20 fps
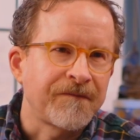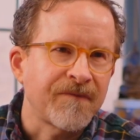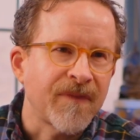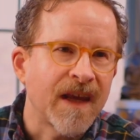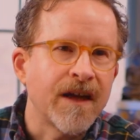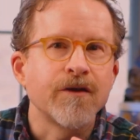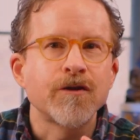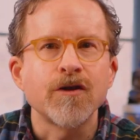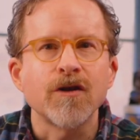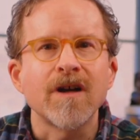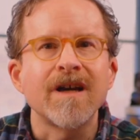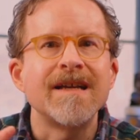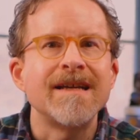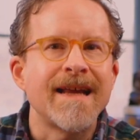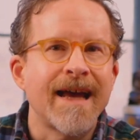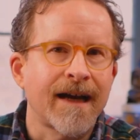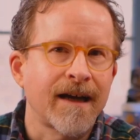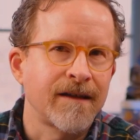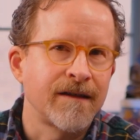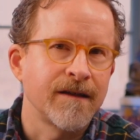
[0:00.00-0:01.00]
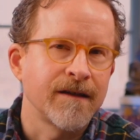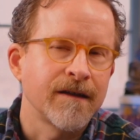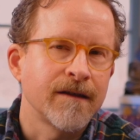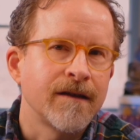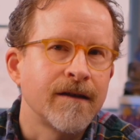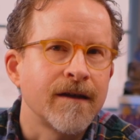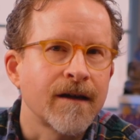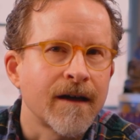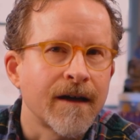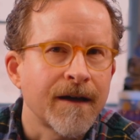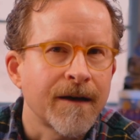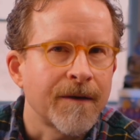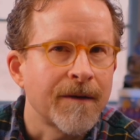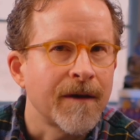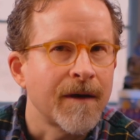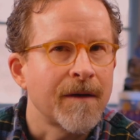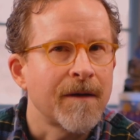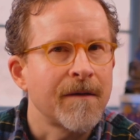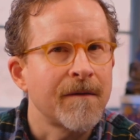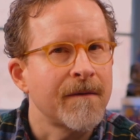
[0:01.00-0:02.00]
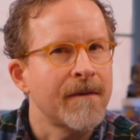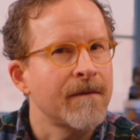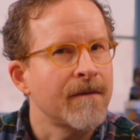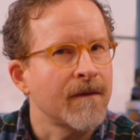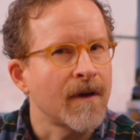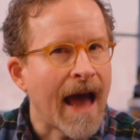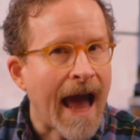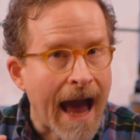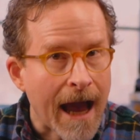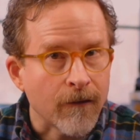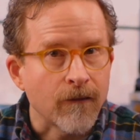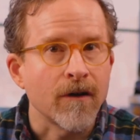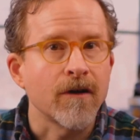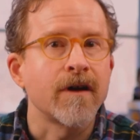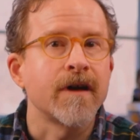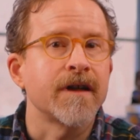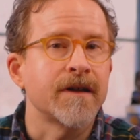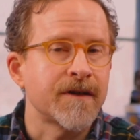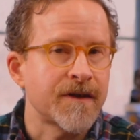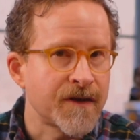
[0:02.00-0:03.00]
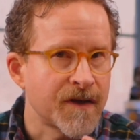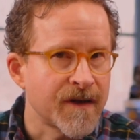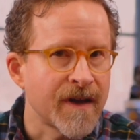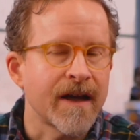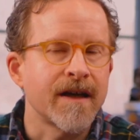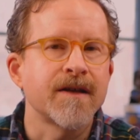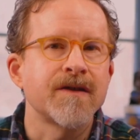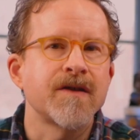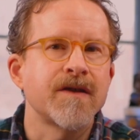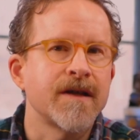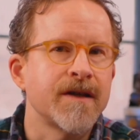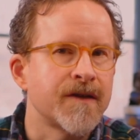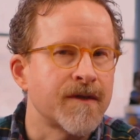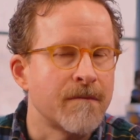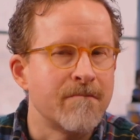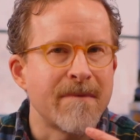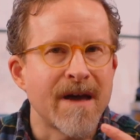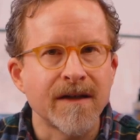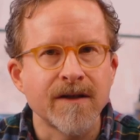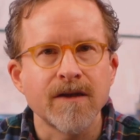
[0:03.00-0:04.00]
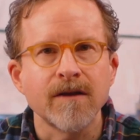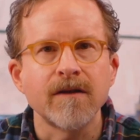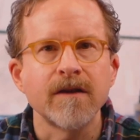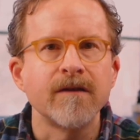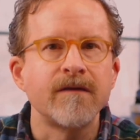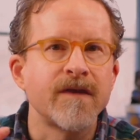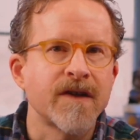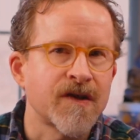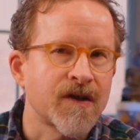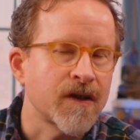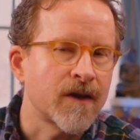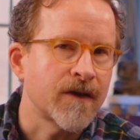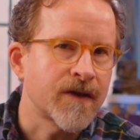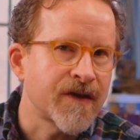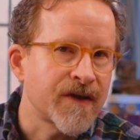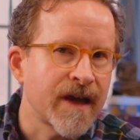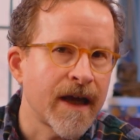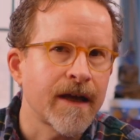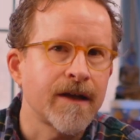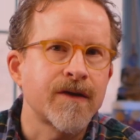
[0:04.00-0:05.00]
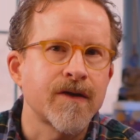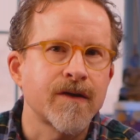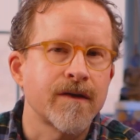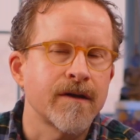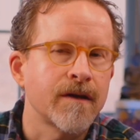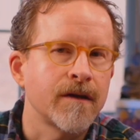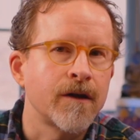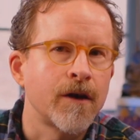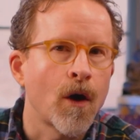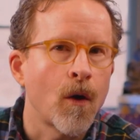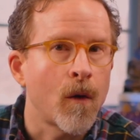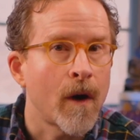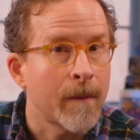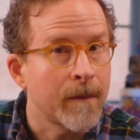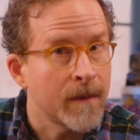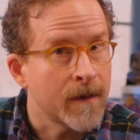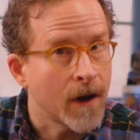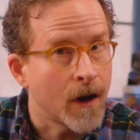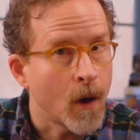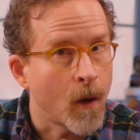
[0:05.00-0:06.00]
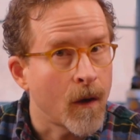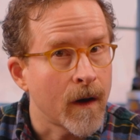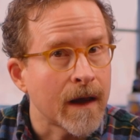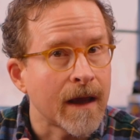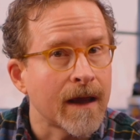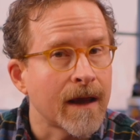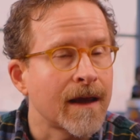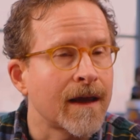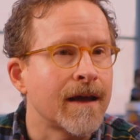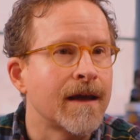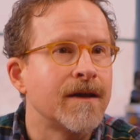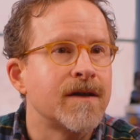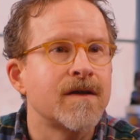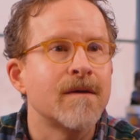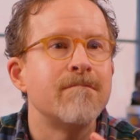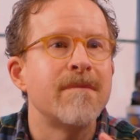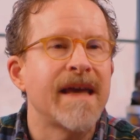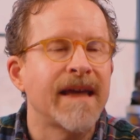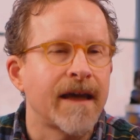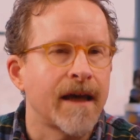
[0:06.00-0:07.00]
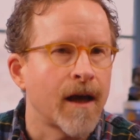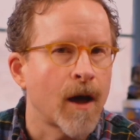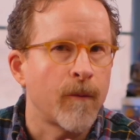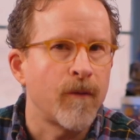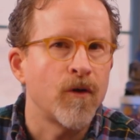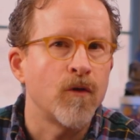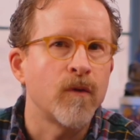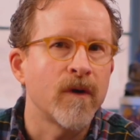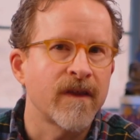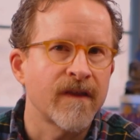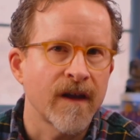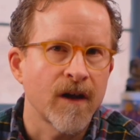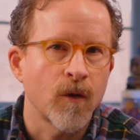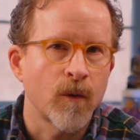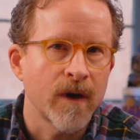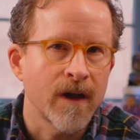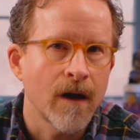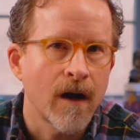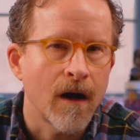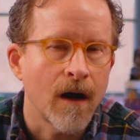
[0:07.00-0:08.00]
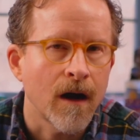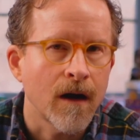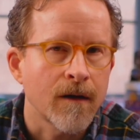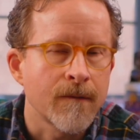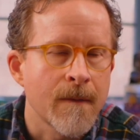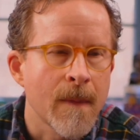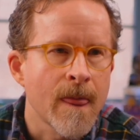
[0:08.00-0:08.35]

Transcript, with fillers: interconnected uh, aggregates, that is, these mental and physical states that go up, go into making up who we think we are